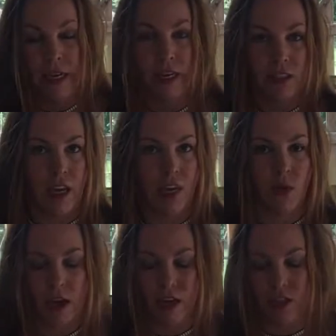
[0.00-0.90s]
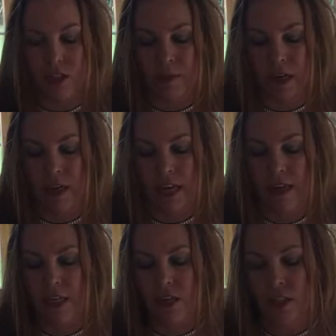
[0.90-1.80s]
I'll tell you why in just a minute.
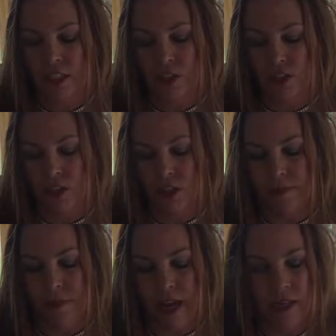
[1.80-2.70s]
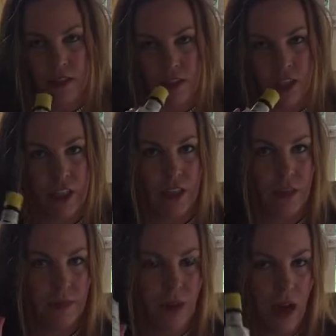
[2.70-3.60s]
And then you need your
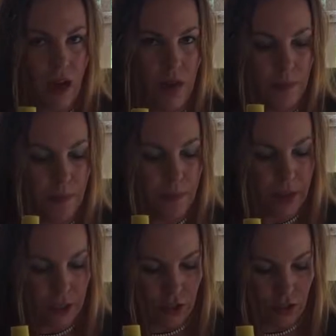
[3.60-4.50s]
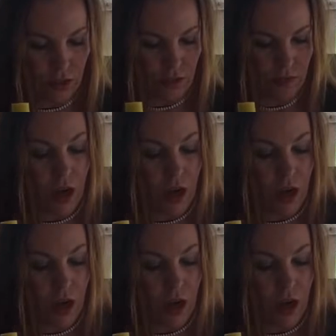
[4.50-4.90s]
Angostura bitters.